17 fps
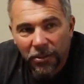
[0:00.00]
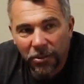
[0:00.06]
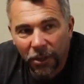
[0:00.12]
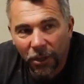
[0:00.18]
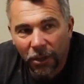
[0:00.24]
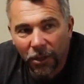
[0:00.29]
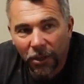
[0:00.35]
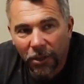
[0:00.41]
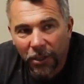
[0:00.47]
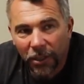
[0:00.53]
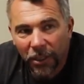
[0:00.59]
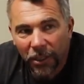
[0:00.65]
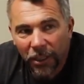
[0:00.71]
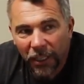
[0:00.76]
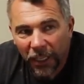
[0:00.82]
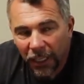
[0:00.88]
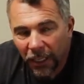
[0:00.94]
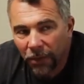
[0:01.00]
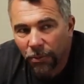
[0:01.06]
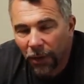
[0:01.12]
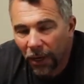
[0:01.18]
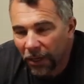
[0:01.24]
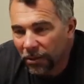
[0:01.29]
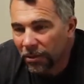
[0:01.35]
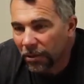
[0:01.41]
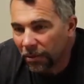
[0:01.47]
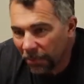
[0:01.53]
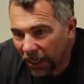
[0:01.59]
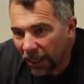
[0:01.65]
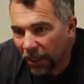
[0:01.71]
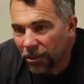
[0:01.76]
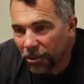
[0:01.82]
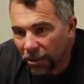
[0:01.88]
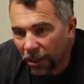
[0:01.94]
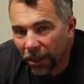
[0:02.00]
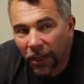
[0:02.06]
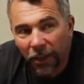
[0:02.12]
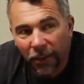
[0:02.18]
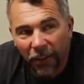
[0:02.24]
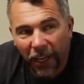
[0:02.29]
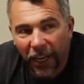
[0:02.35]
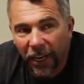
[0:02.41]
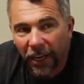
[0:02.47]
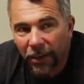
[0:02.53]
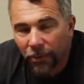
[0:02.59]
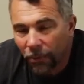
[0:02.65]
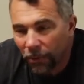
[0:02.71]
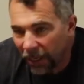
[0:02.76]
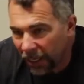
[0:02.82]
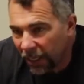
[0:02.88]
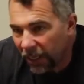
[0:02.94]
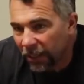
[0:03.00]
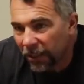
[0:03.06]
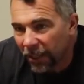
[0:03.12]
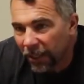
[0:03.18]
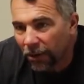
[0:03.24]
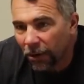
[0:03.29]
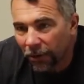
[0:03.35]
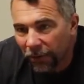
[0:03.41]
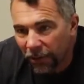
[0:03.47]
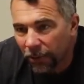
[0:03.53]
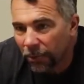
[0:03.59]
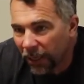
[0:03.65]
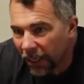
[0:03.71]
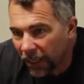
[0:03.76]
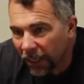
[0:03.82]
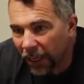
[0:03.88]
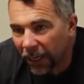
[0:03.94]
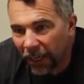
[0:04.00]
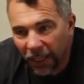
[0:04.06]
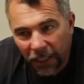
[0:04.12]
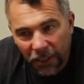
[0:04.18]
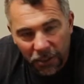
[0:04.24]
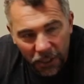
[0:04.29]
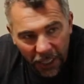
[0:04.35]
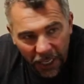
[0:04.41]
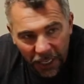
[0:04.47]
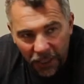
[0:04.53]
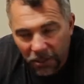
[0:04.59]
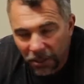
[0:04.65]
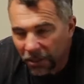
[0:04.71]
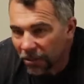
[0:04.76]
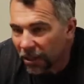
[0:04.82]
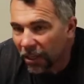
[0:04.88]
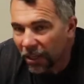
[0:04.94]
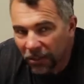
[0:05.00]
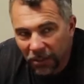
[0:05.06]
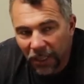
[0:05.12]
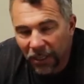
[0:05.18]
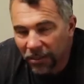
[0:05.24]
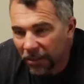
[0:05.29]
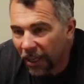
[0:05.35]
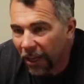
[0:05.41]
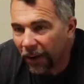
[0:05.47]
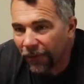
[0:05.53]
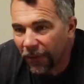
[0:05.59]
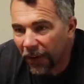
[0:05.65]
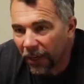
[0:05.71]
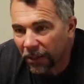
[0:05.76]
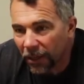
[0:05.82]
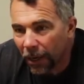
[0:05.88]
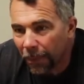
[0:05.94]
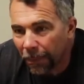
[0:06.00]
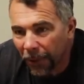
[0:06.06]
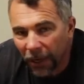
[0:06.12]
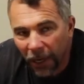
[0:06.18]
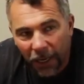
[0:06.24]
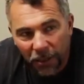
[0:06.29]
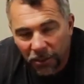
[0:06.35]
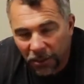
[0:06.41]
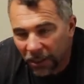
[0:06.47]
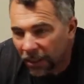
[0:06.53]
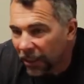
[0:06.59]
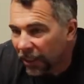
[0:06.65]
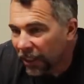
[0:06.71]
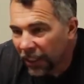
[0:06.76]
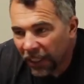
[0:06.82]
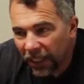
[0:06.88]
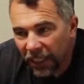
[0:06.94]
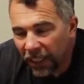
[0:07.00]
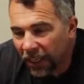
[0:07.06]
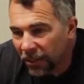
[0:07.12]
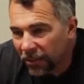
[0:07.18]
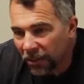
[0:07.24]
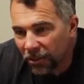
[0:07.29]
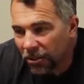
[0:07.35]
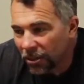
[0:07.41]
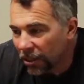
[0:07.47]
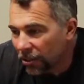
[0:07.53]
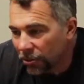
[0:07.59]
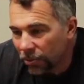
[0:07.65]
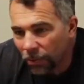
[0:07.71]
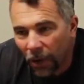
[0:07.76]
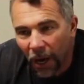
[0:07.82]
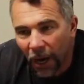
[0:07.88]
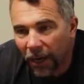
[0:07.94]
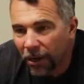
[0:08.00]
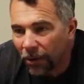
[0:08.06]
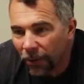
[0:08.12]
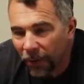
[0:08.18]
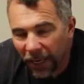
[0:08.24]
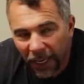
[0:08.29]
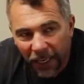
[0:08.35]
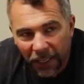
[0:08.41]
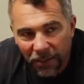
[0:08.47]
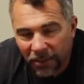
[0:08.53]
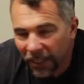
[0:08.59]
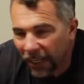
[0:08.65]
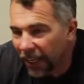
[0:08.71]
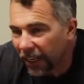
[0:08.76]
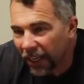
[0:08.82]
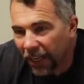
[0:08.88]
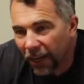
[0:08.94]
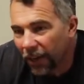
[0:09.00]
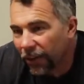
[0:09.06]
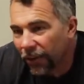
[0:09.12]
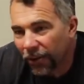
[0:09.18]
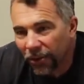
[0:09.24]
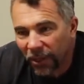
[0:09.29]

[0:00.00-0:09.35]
So he wants to make sure that what he did over the weekend, any changes, does not affect our production. He doesn't just walk away and say, I got other